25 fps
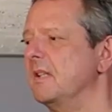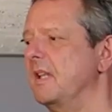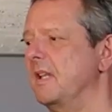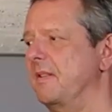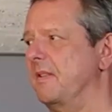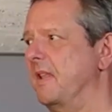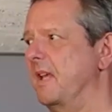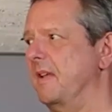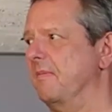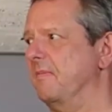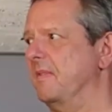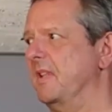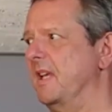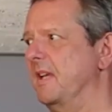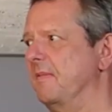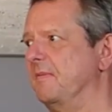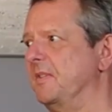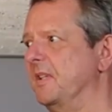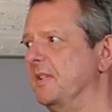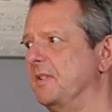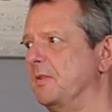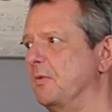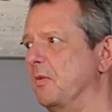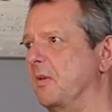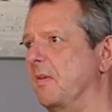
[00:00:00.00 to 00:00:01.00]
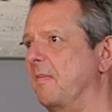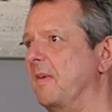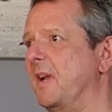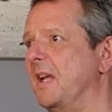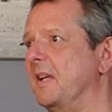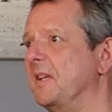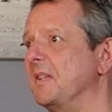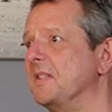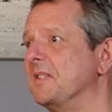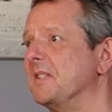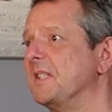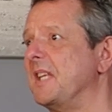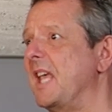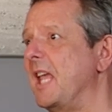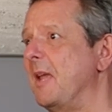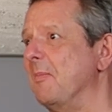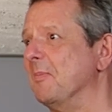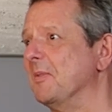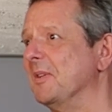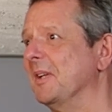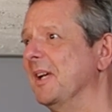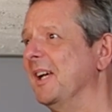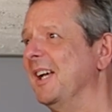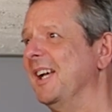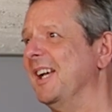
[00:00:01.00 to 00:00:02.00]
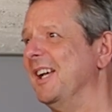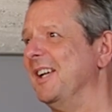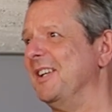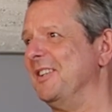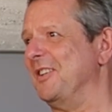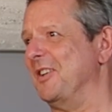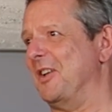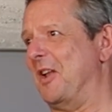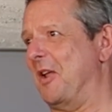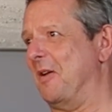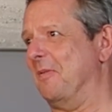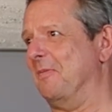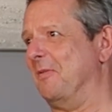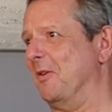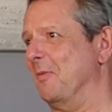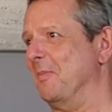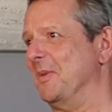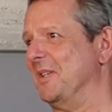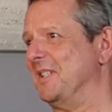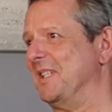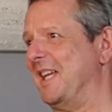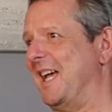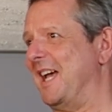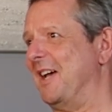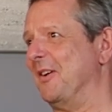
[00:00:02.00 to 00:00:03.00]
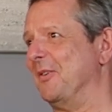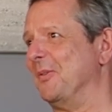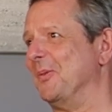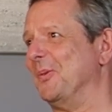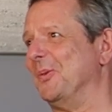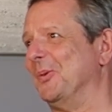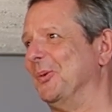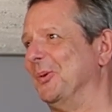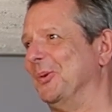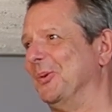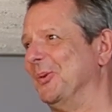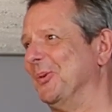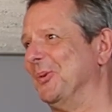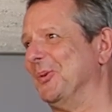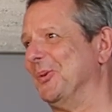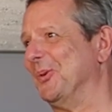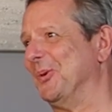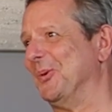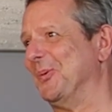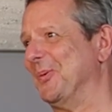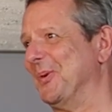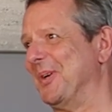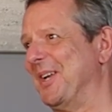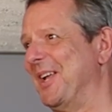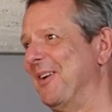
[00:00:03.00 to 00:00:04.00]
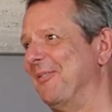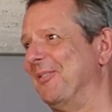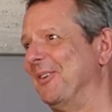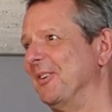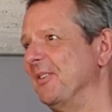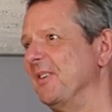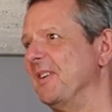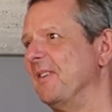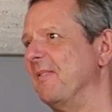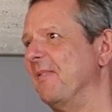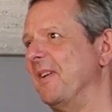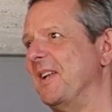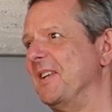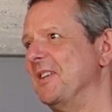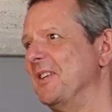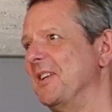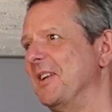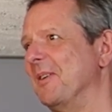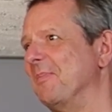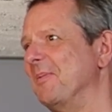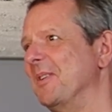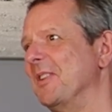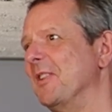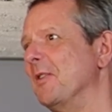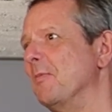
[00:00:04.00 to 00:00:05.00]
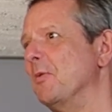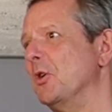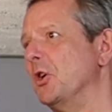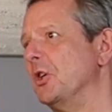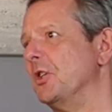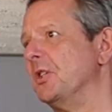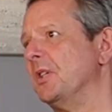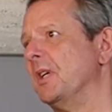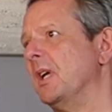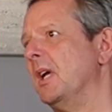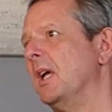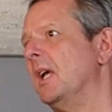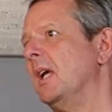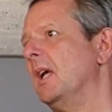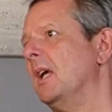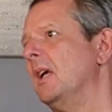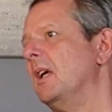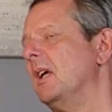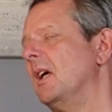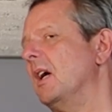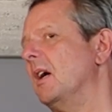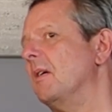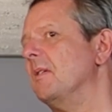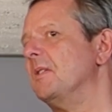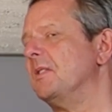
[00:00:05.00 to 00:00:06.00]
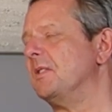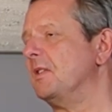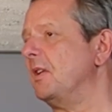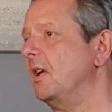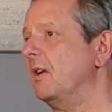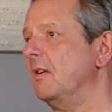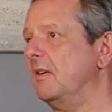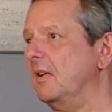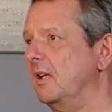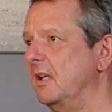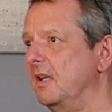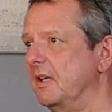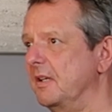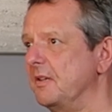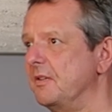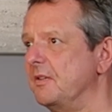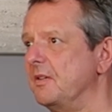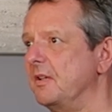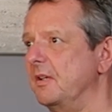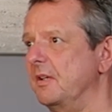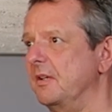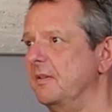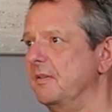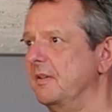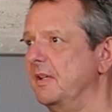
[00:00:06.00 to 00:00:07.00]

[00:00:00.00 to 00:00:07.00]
They're just sort of like escaped, from a town or whatever and have ended up in the bush. It's totally untrue.